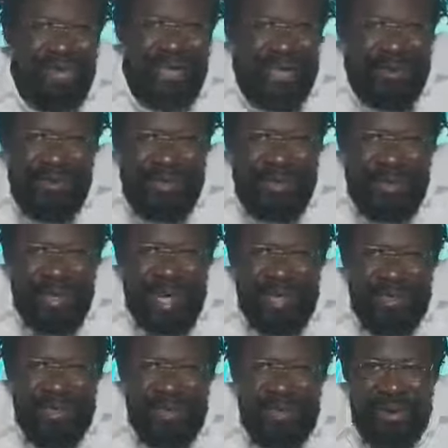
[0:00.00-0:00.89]
case in
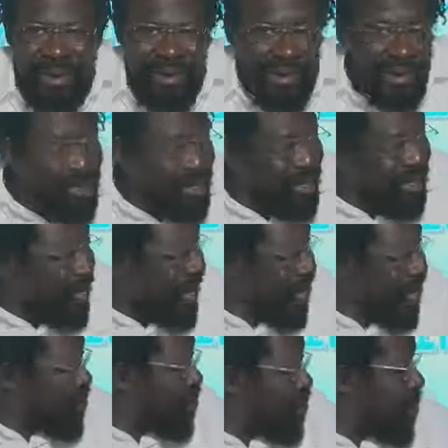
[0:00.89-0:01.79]
Nigeria.
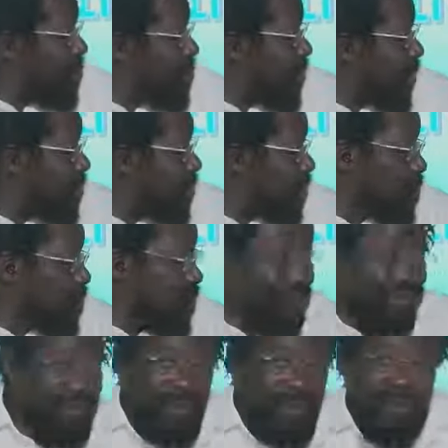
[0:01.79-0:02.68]
I could come out of
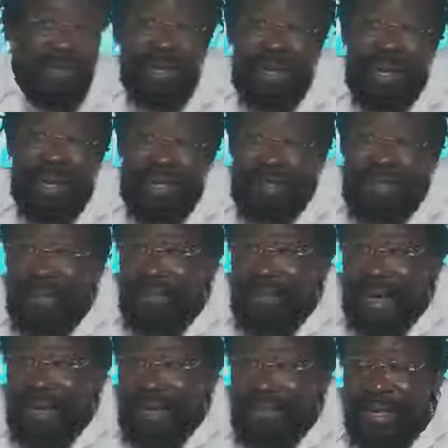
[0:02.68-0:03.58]
your studio and
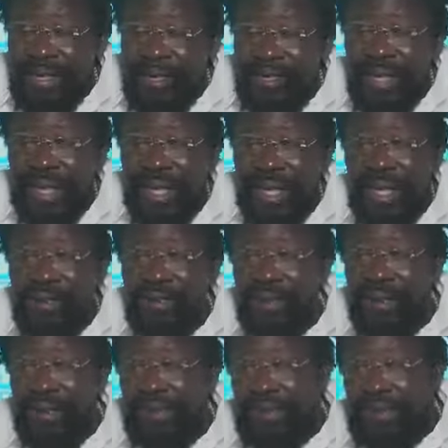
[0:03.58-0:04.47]
find myself a
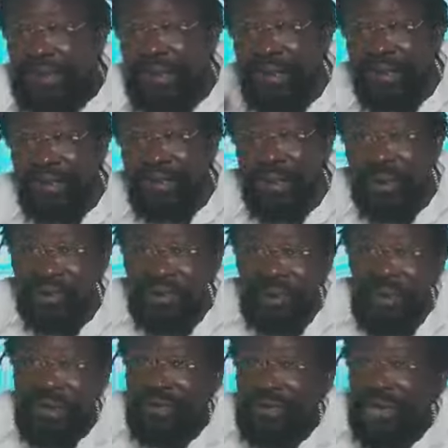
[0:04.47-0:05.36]
guest of your
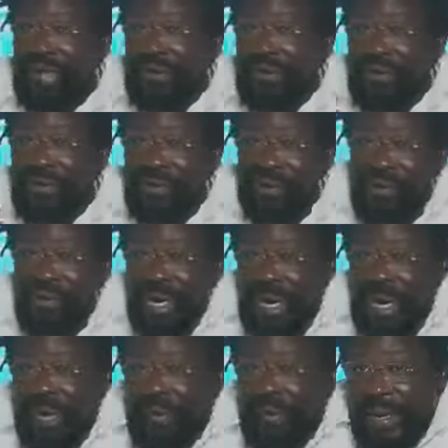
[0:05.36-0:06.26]
friends down the road,
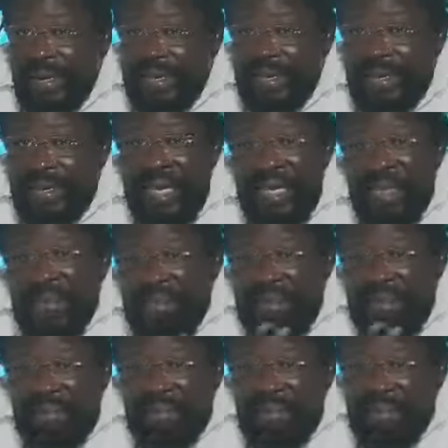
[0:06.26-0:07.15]
and I might be there
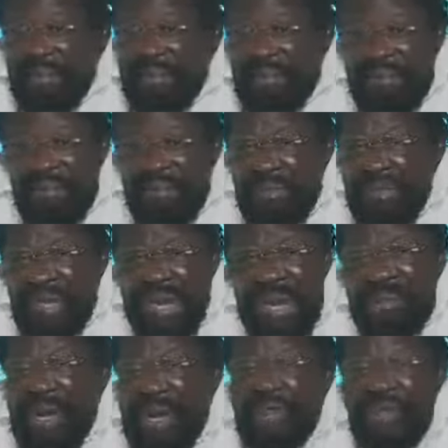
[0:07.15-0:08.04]

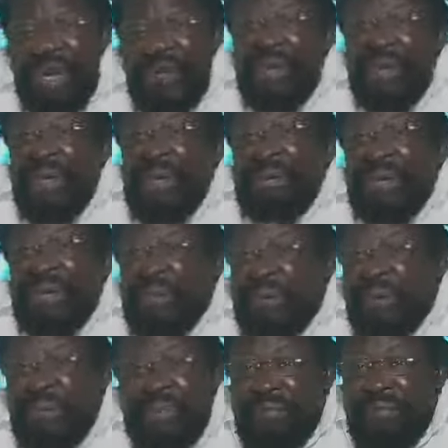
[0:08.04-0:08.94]
without my family being
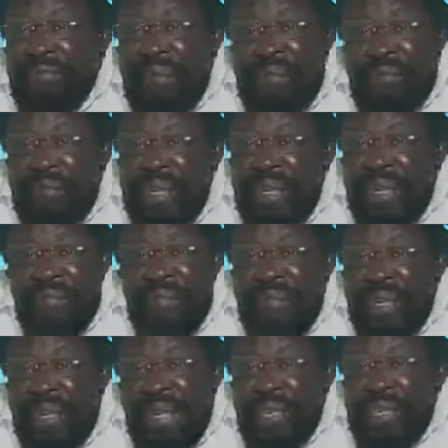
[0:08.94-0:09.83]
notified for as
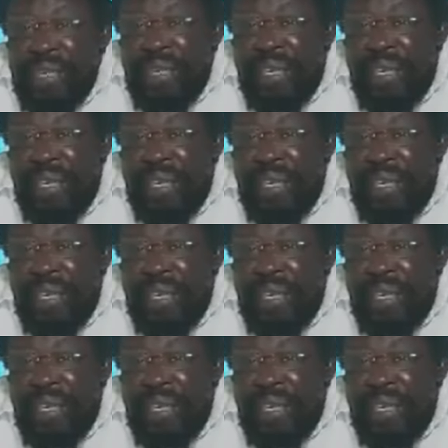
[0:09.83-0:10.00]
long as they